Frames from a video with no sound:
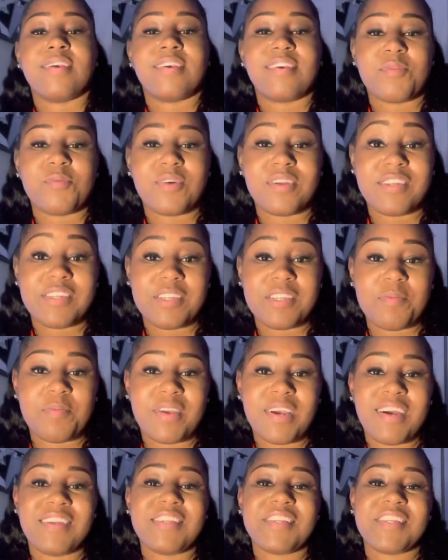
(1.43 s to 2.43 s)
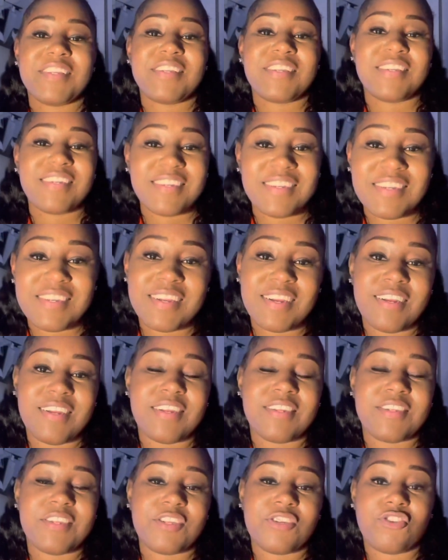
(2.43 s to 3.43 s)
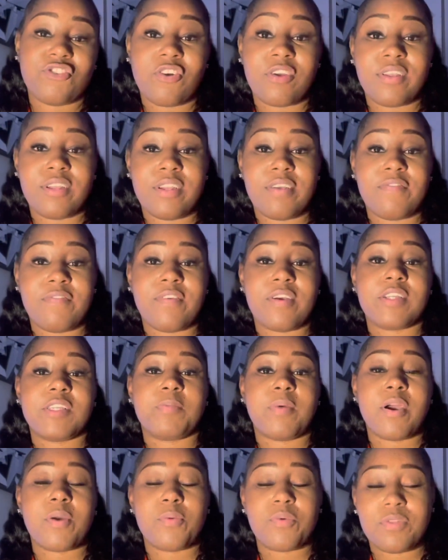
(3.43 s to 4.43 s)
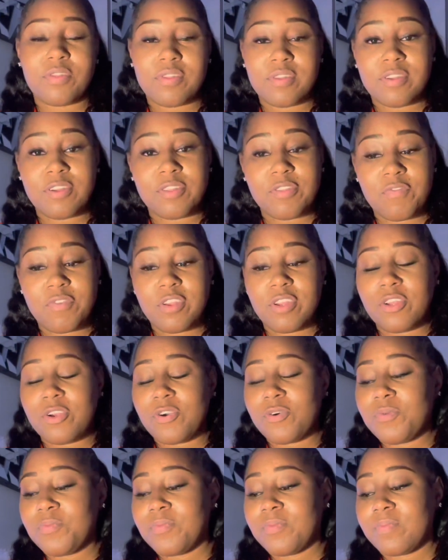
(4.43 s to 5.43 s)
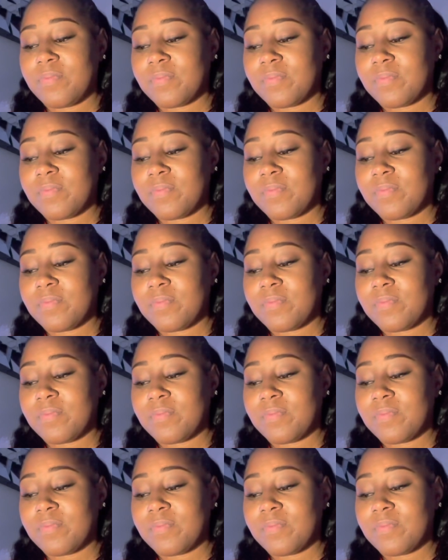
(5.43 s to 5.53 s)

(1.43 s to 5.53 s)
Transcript: What is up, guys? It's SIMPLEFX back with another video.